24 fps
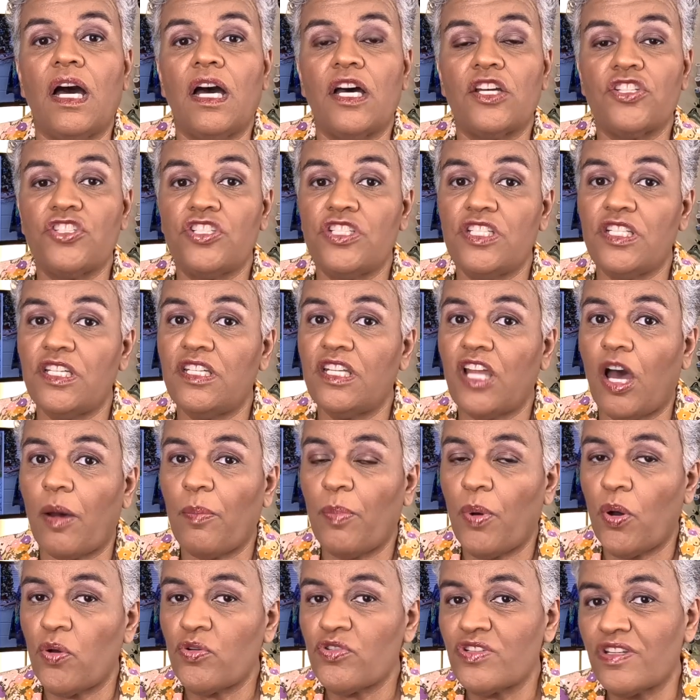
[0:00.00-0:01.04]
she did not
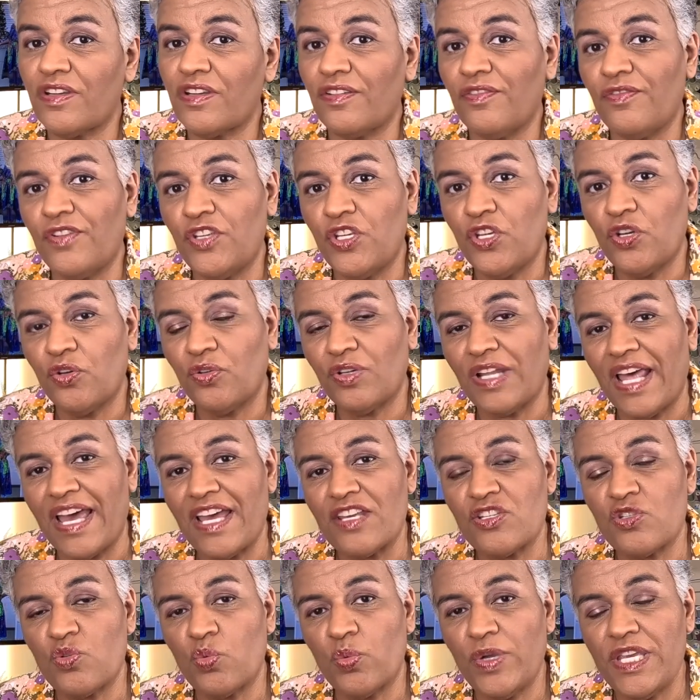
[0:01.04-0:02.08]
post a video
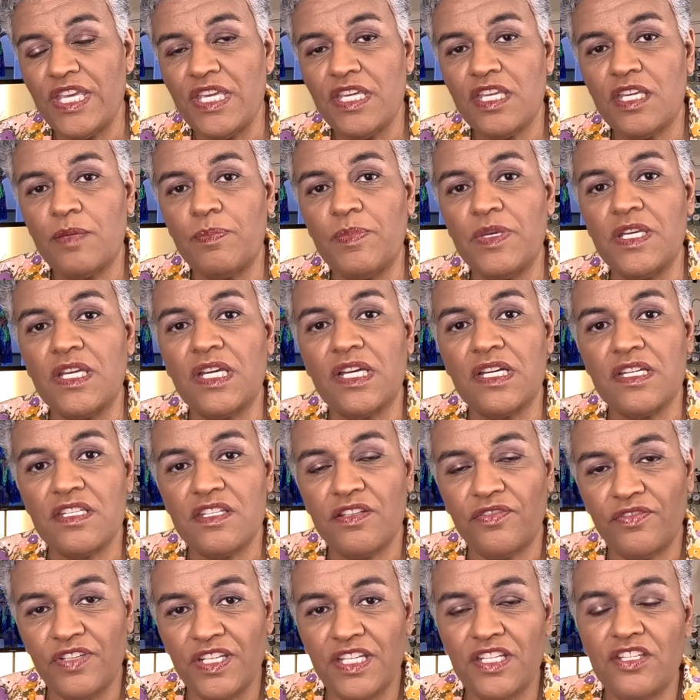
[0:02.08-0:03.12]
last week because
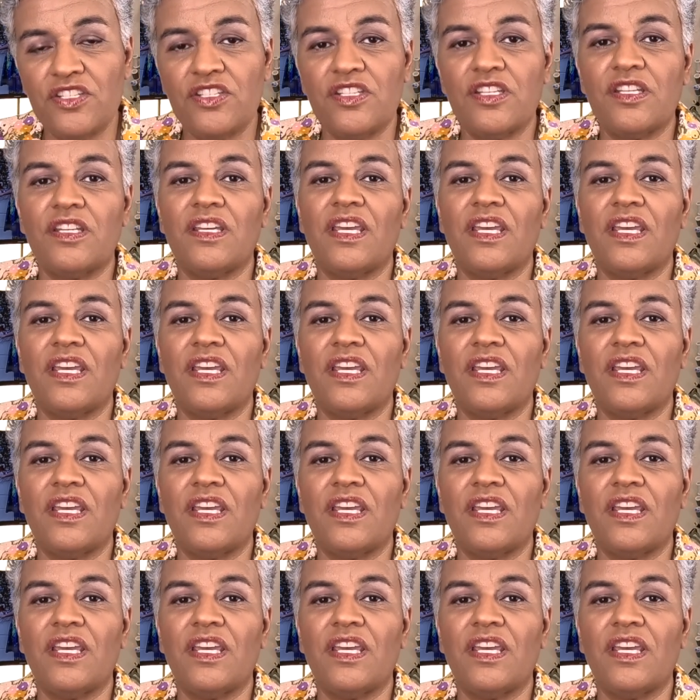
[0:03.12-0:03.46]
of it.